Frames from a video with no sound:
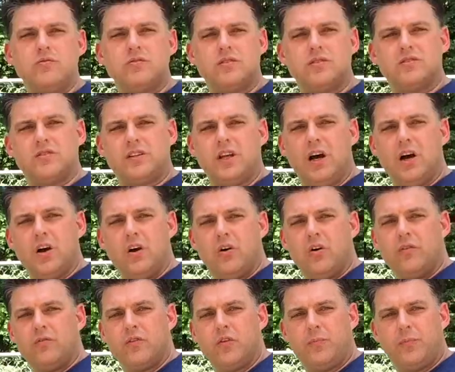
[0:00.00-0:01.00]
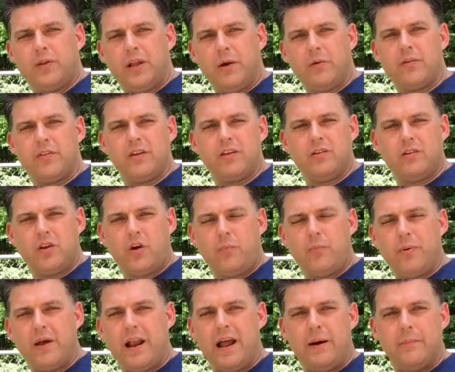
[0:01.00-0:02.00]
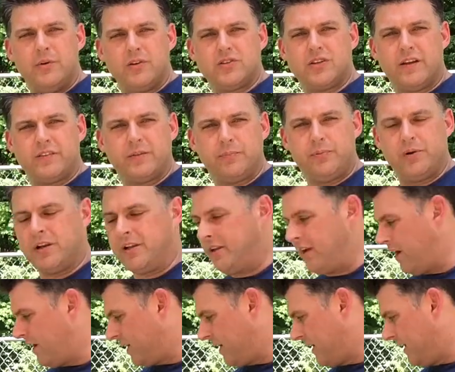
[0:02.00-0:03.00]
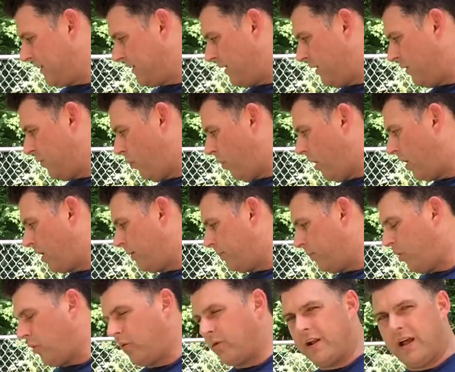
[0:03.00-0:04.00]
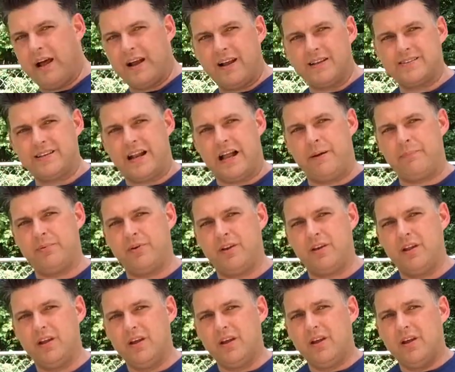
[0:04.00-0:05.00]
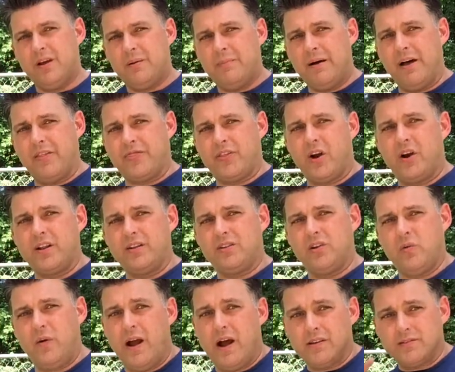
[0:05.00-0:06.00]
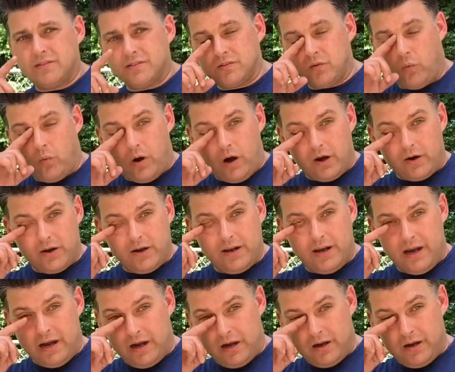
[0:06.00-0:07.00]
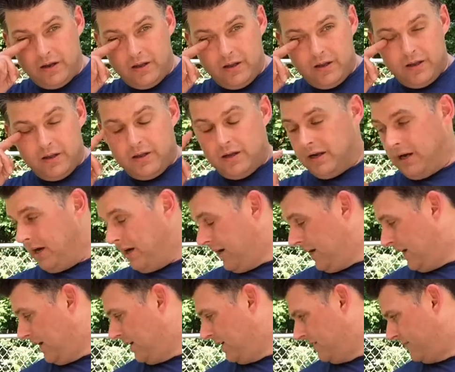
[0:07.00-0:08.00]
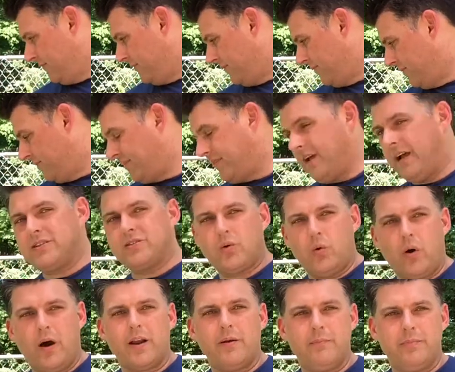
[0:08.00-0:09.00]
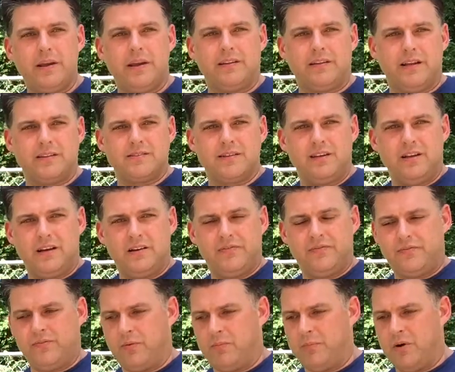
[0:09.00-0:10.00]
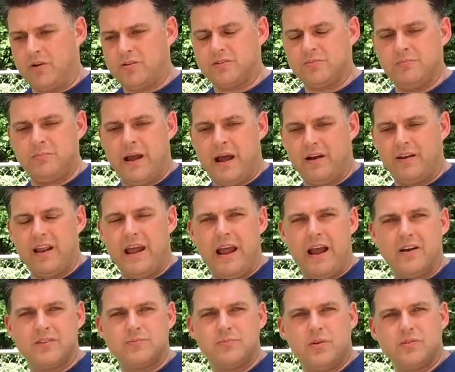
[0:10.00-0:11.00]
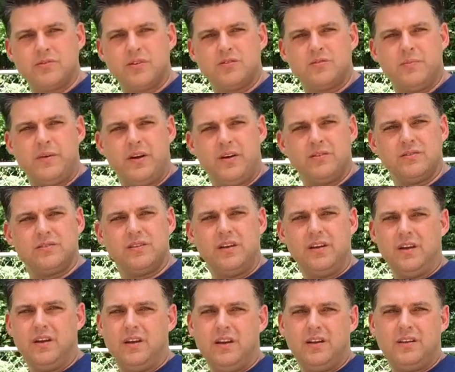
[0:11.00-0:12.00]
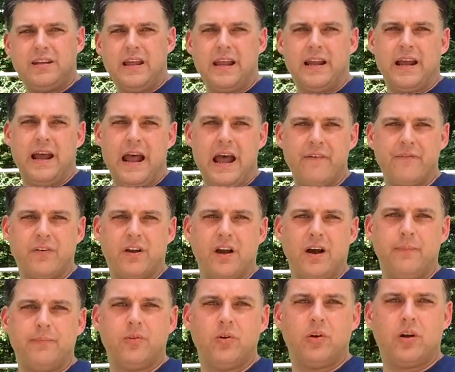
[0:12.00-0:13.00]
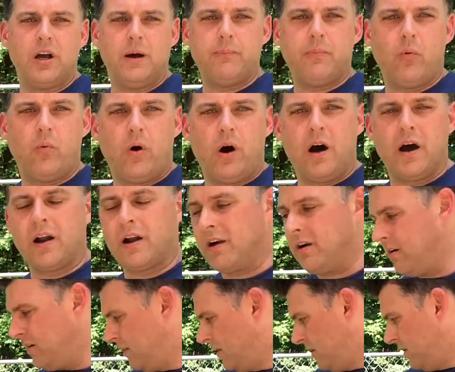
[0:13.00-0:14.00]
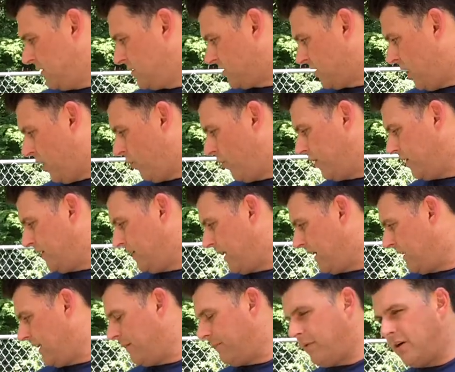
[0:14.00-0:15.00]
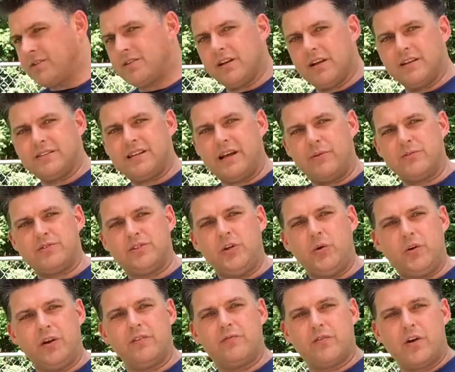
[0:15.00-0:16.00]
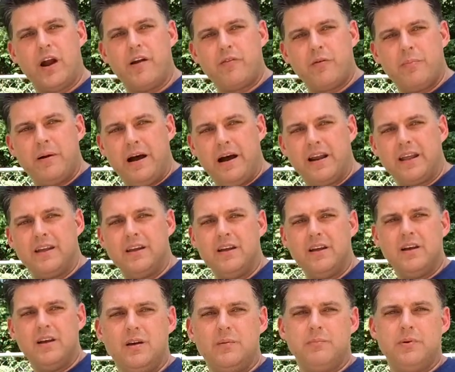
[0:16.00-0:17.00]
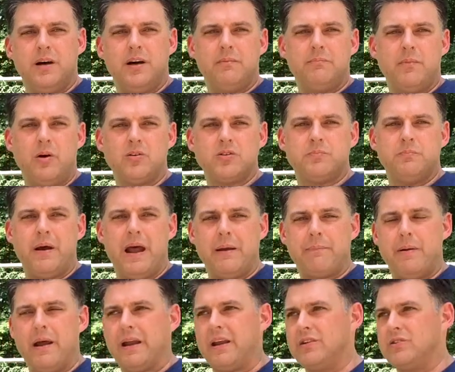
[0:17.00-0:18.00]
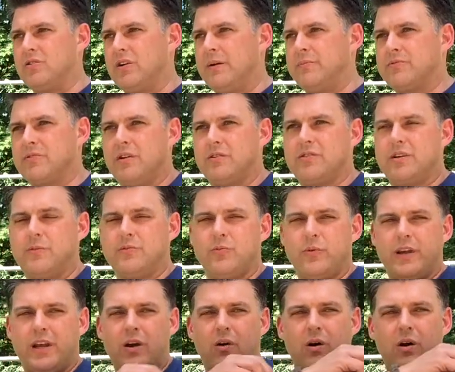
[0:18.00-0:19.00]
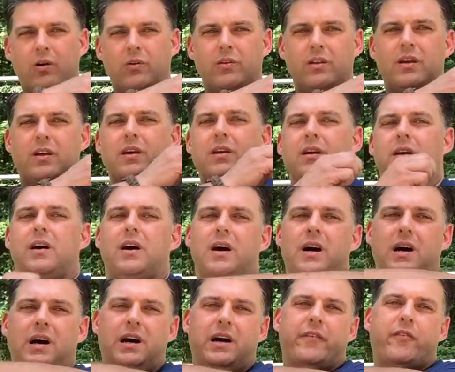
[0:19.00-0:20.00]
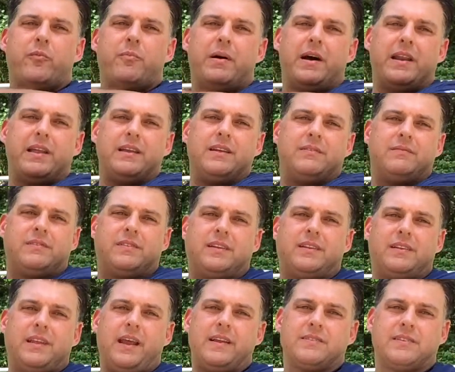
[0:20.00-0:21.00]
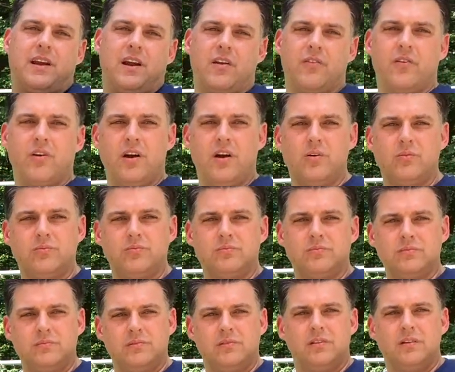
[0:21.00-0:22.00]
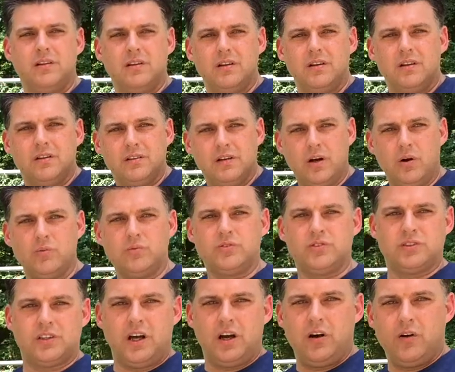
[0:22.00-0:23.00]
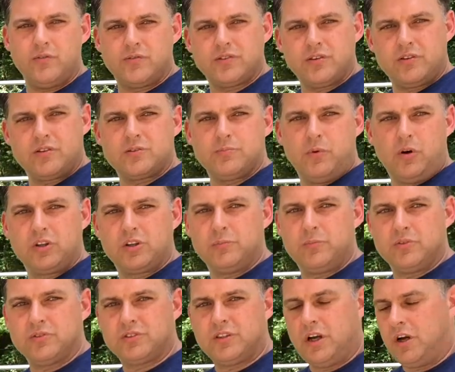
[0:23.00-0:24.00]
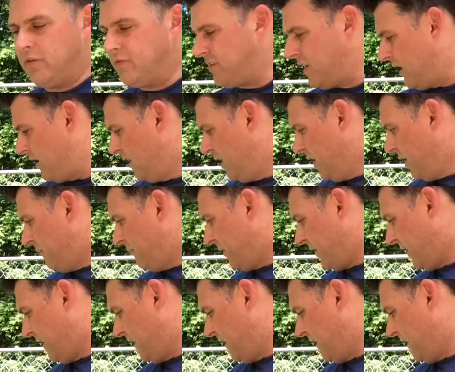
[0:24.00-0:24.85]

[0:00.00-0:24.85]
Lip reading: use the stove, you play with it, you'll know about how much you have to put in there to get the water to boil. And like I said, I put about 32 ounces of water in there. That's quite a bit. That's enough for most mountain house. Most of those meals take a half cup to a cup of water, so I wouldn't need that much unless I was doing it for everybody. But most backpacking trips or trips we go on, everybody takes care of their own stove, so there's multiple stoves there. But